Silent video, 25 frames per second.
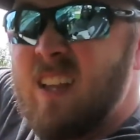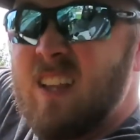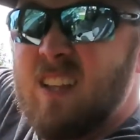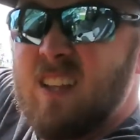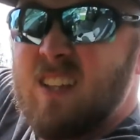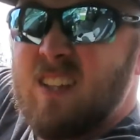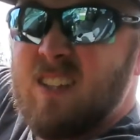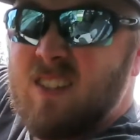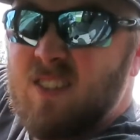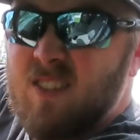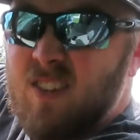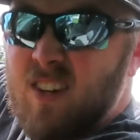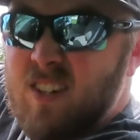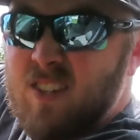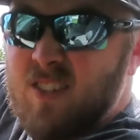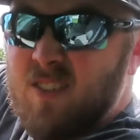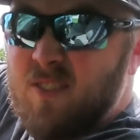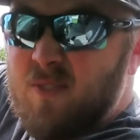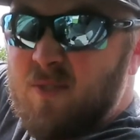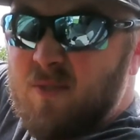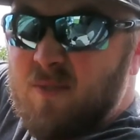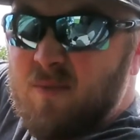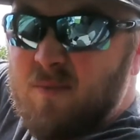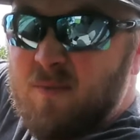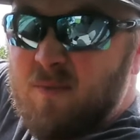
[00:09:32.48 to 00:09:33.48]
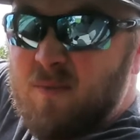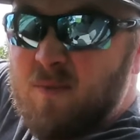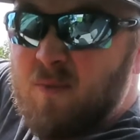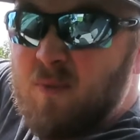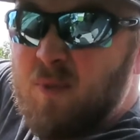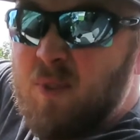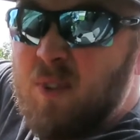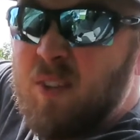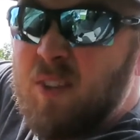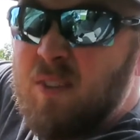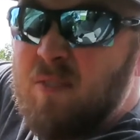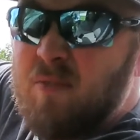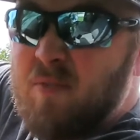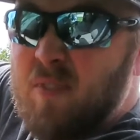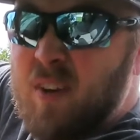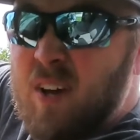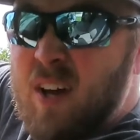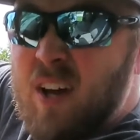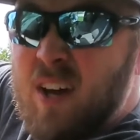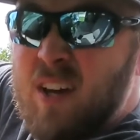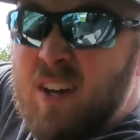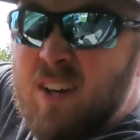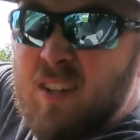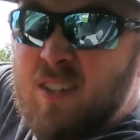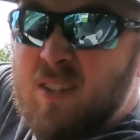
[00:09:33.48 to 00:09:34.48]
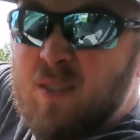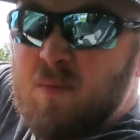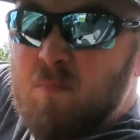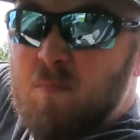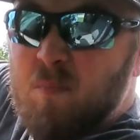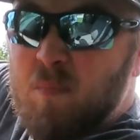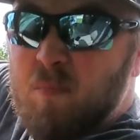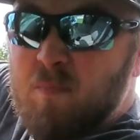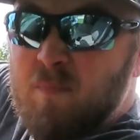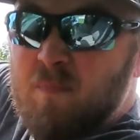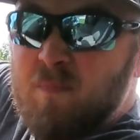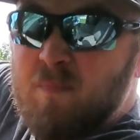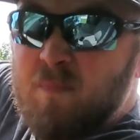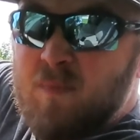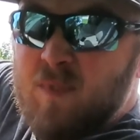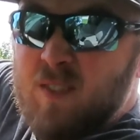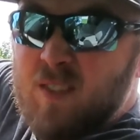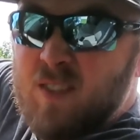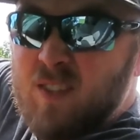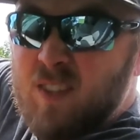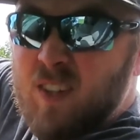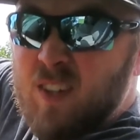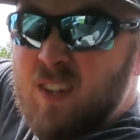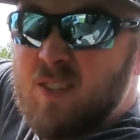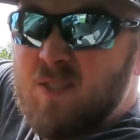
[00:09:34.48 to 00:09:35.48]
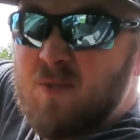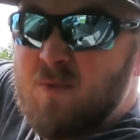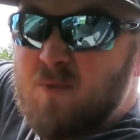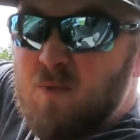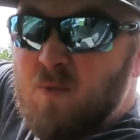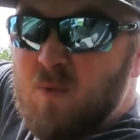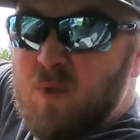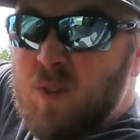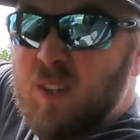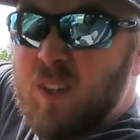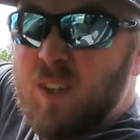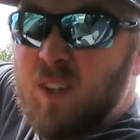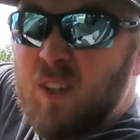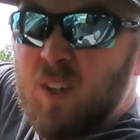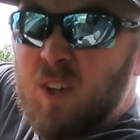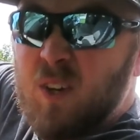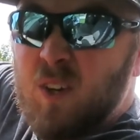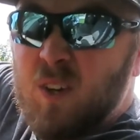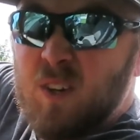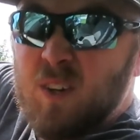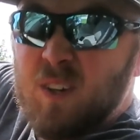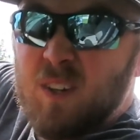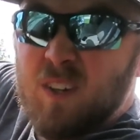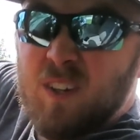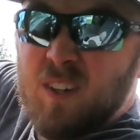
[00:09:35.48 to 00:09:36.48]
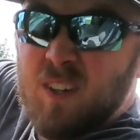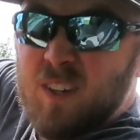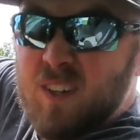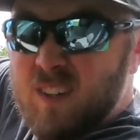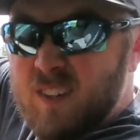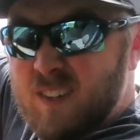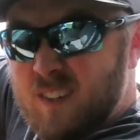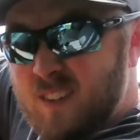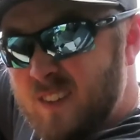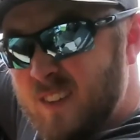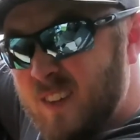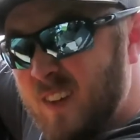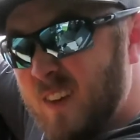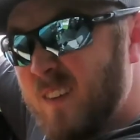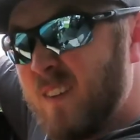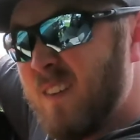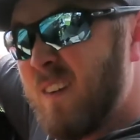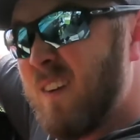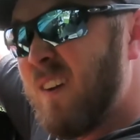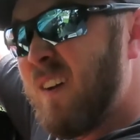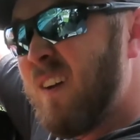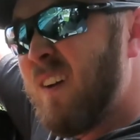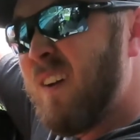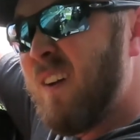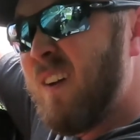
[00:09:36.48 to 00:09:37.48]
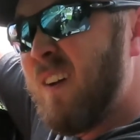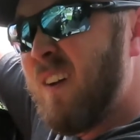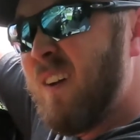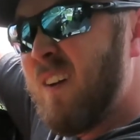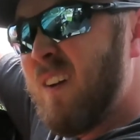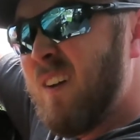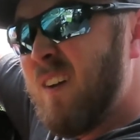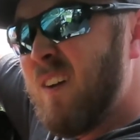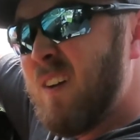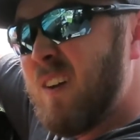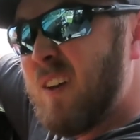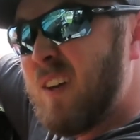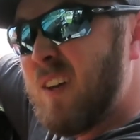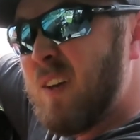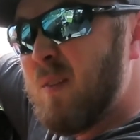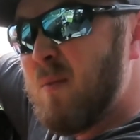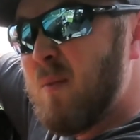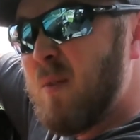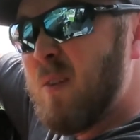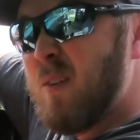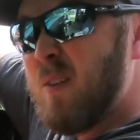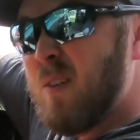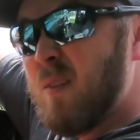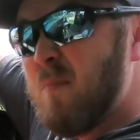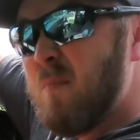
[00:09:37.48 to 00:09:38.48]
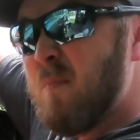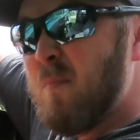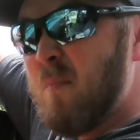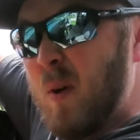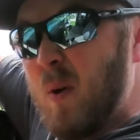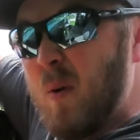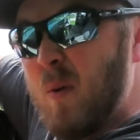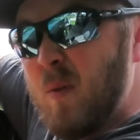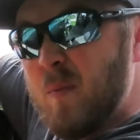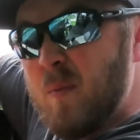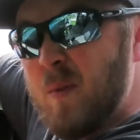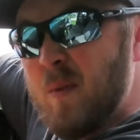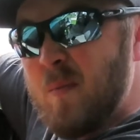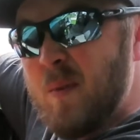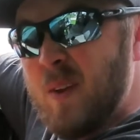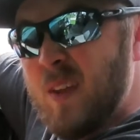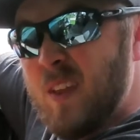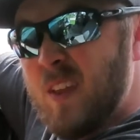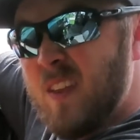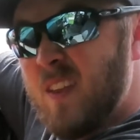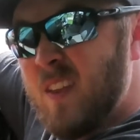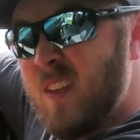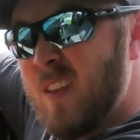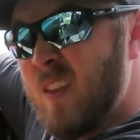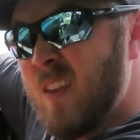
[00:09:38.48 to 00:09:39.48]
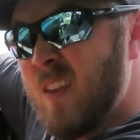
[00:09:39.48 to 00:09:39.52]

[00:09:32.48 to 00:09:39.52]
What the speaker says: These threads are really fine, and this stud's really long, so bear with me a minute.